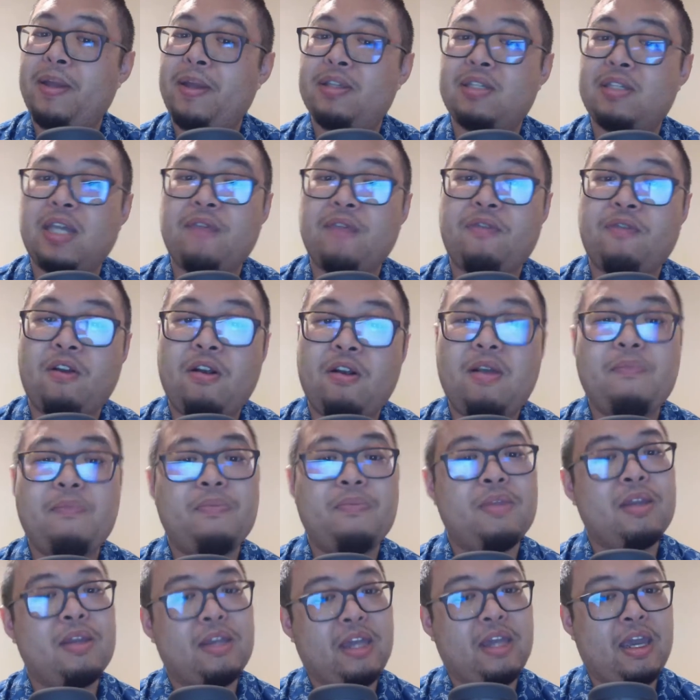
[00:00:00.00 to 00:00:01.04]
cipher
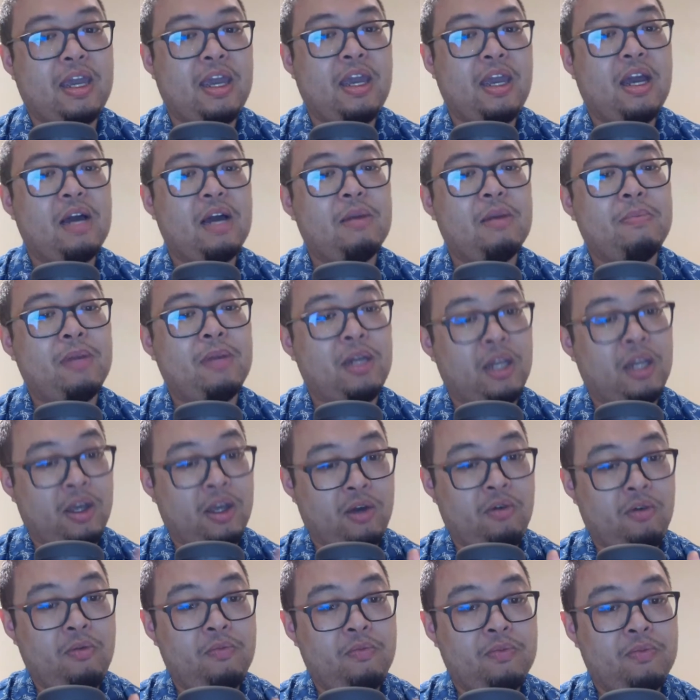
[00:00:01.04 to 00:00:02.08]
key
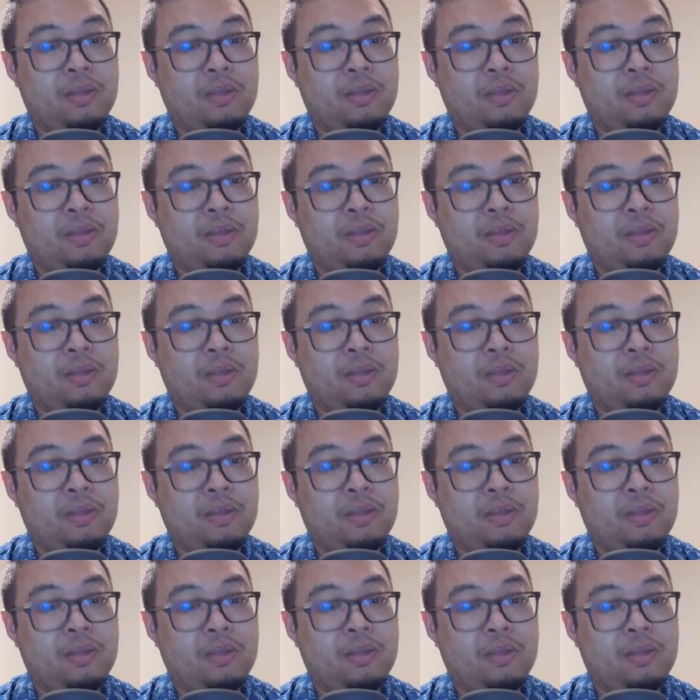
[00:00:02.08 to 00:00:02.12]
below.